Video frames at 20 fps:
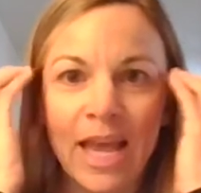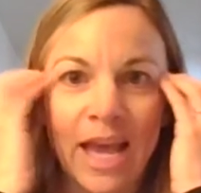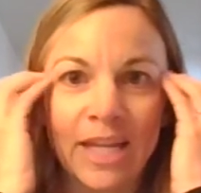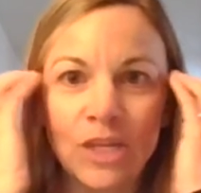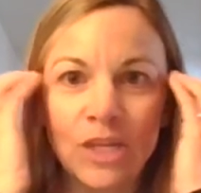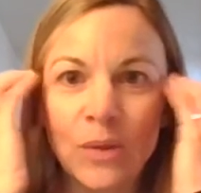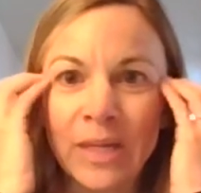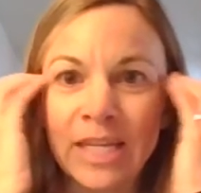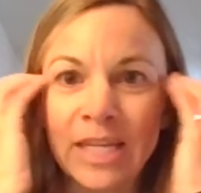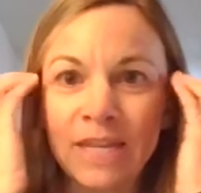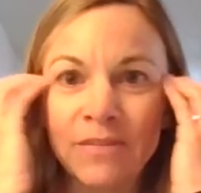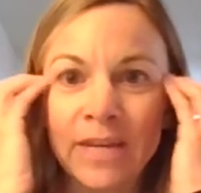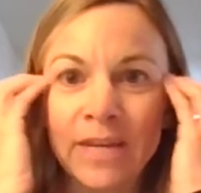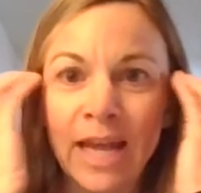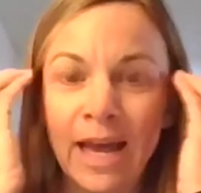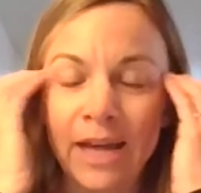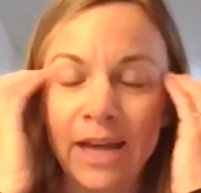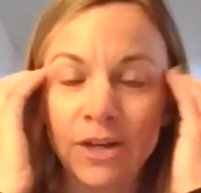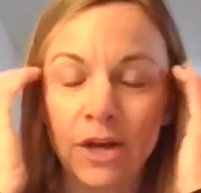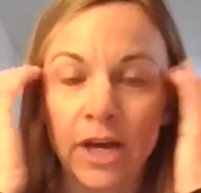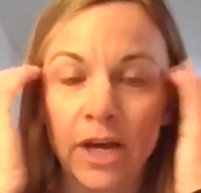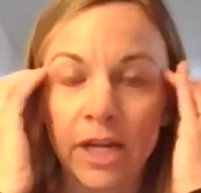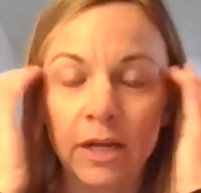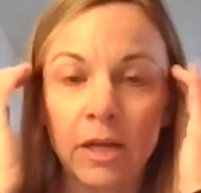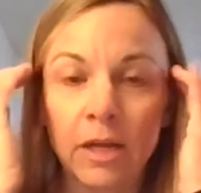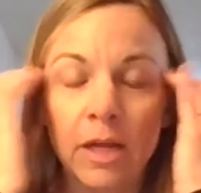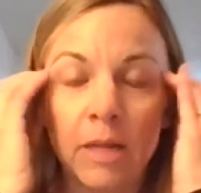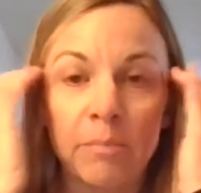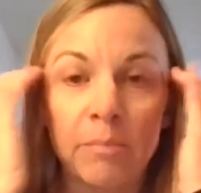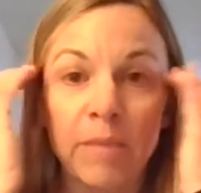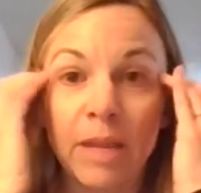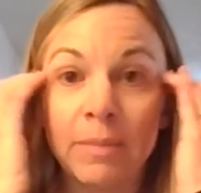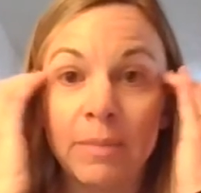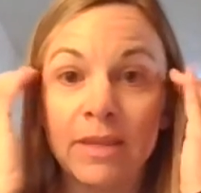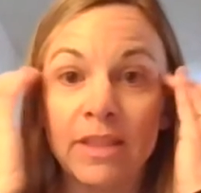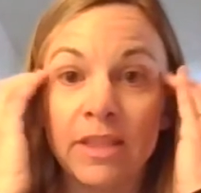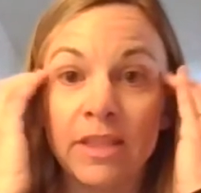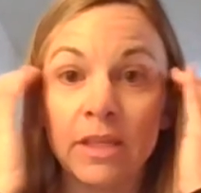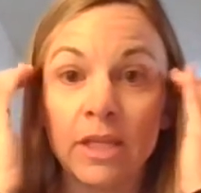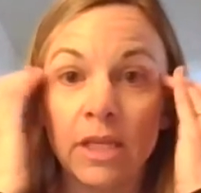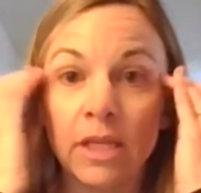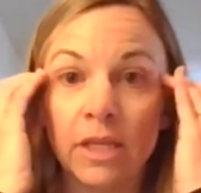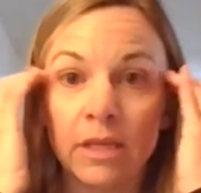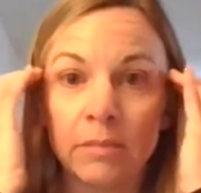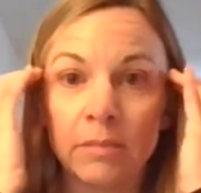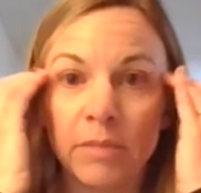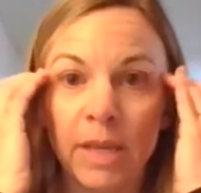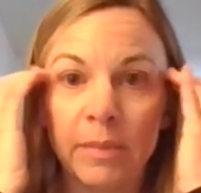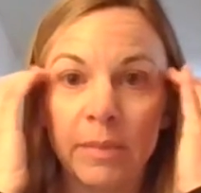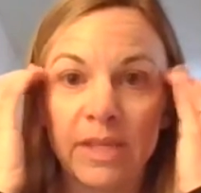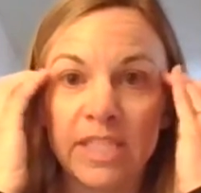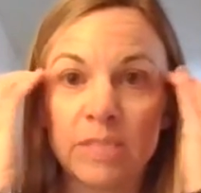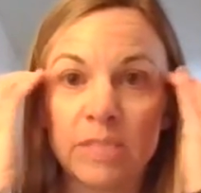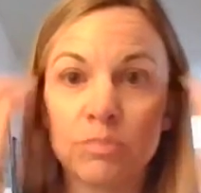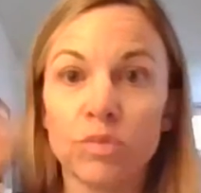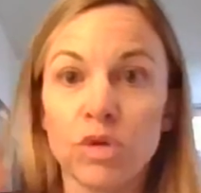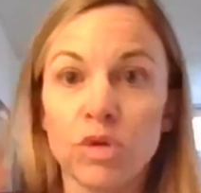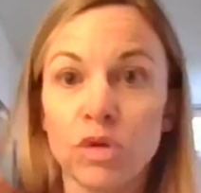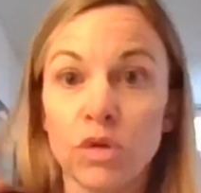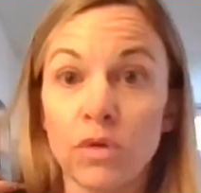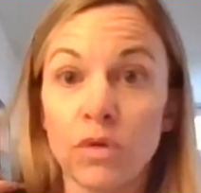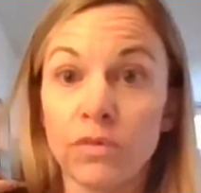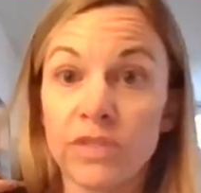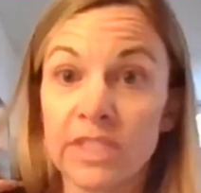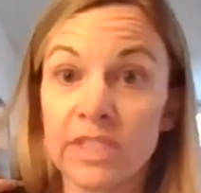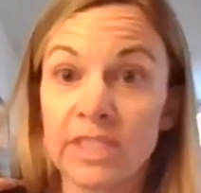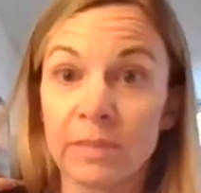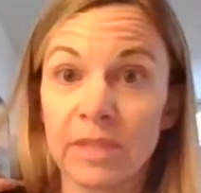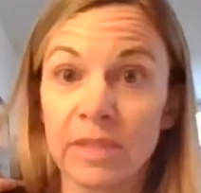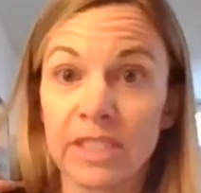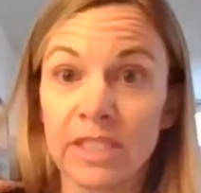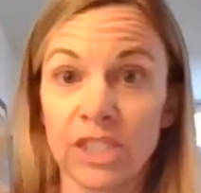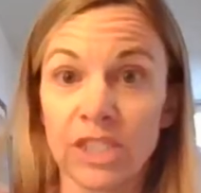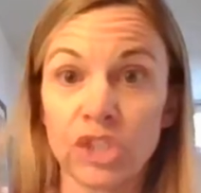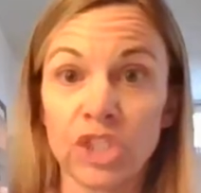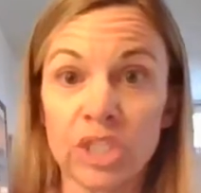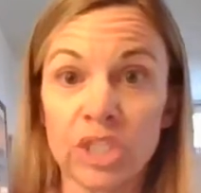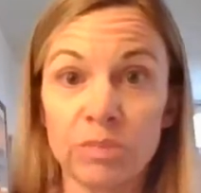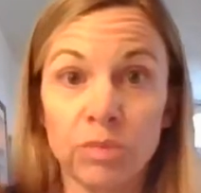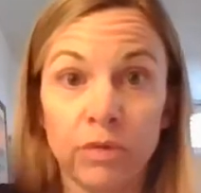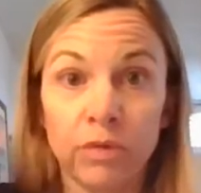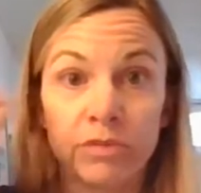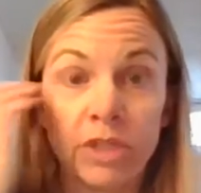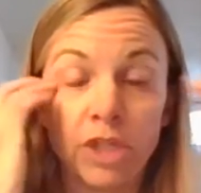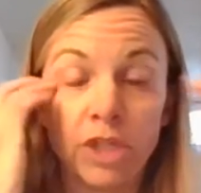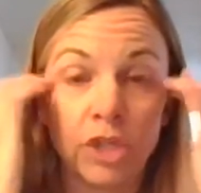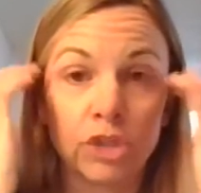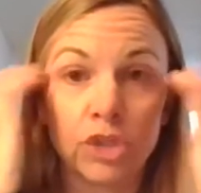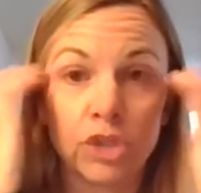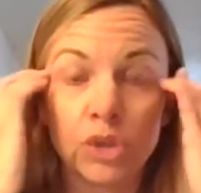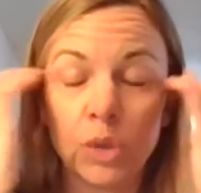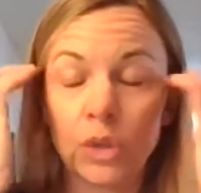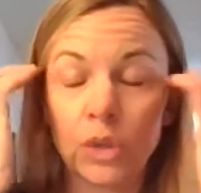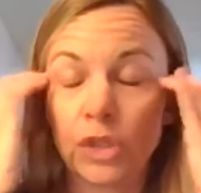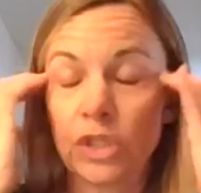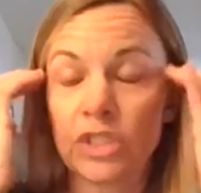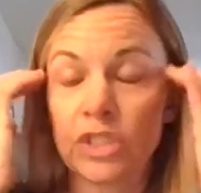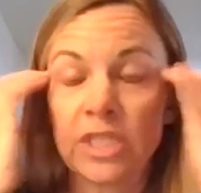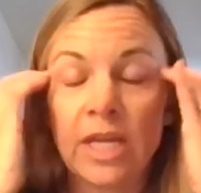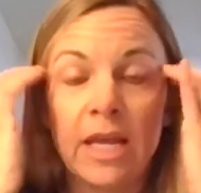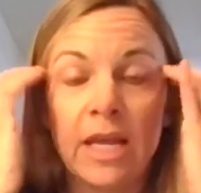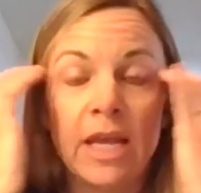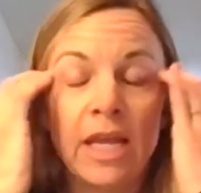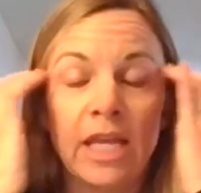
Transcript: And you can even add on. Maybe it's moved, some of the tension's moved into your shoulders.